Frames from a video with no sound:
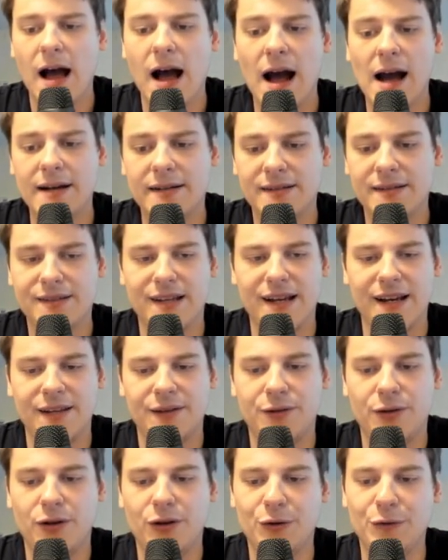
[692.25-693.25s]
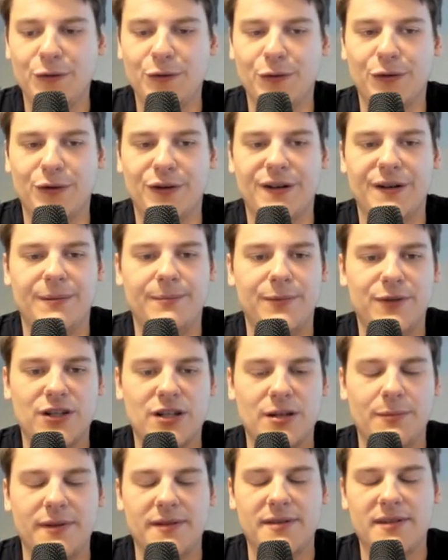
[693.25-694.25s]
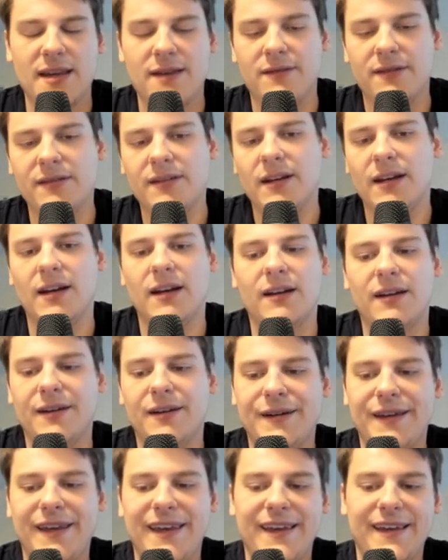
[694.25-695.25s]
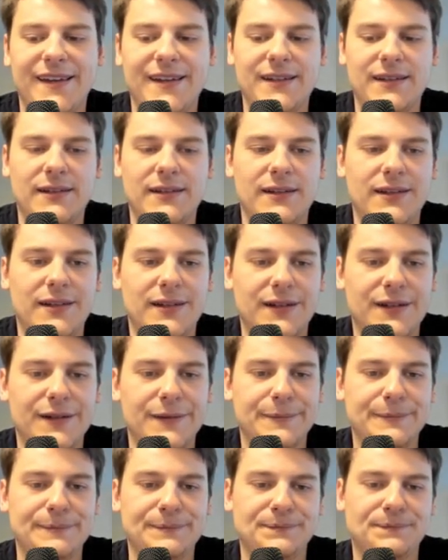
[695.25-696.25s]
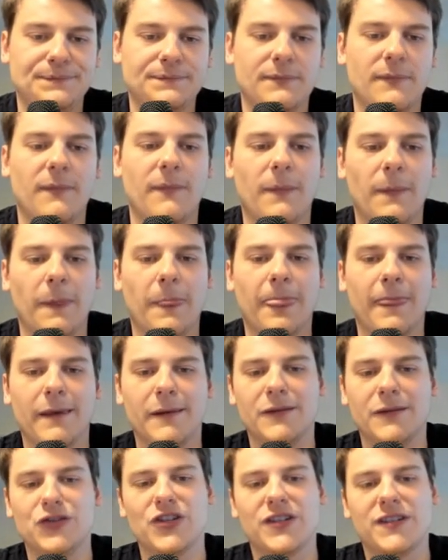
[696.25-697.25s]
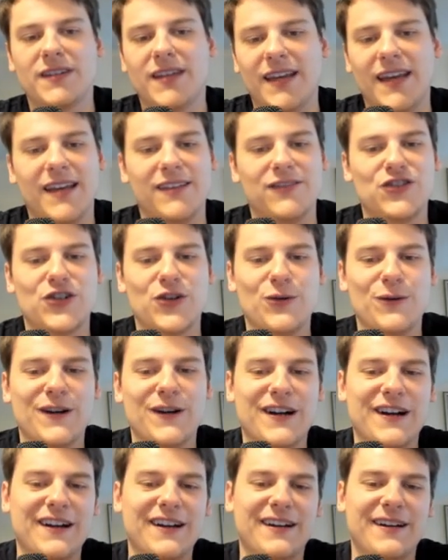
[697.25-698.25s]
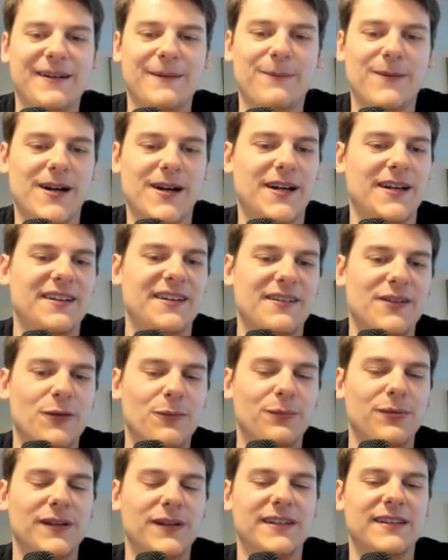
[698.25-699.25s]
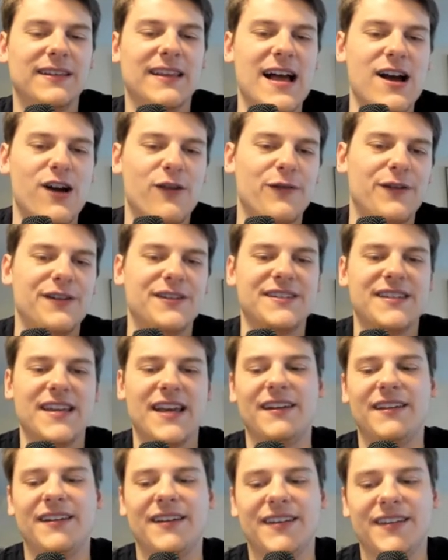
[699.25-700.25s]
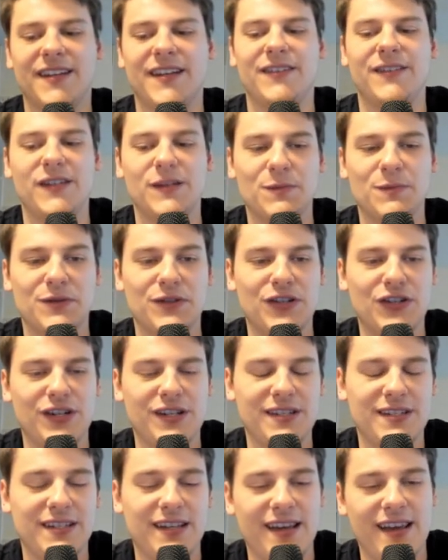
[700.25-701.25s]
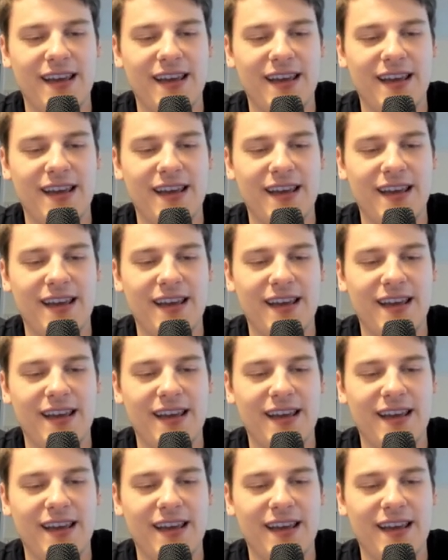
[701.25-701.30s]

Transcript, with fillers: I decided to go for bishop b7 and just again showing uh, my complete lack of understanding in, in, these positions.